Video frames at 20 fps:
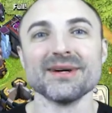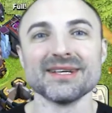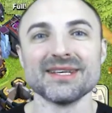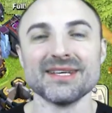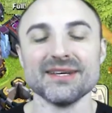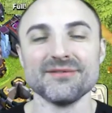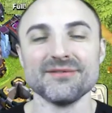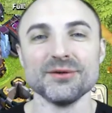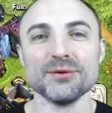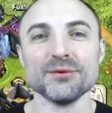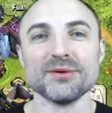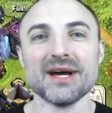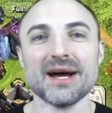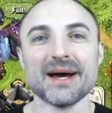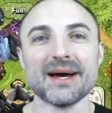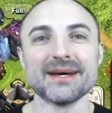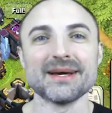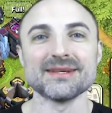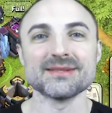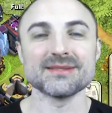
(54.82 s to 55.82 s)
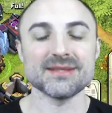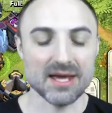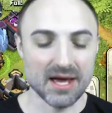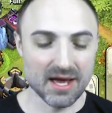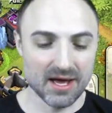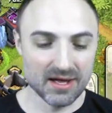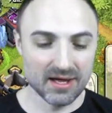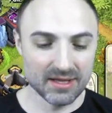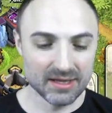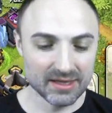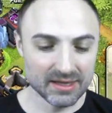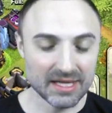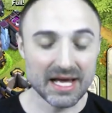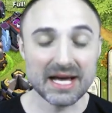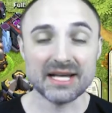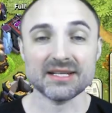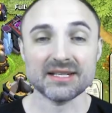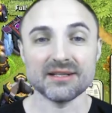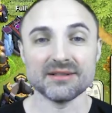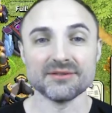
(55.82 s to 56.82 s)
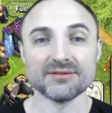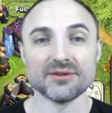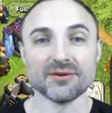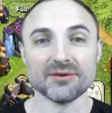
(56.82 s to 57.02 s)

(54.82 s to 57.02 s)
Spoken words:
give you guys a lot of